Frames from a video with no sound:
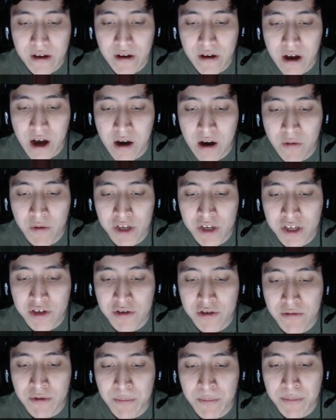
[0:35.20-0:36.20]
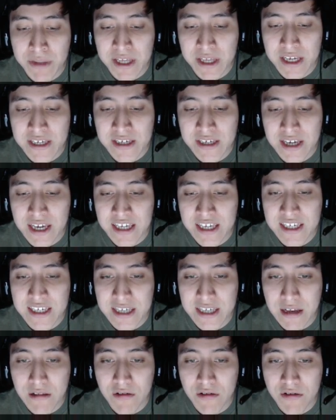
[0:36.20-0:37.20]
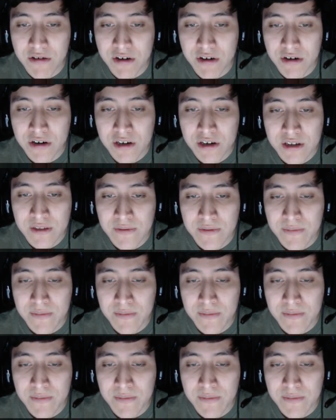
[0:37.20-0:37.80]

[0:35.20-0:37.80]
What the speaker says: what you would place a sell order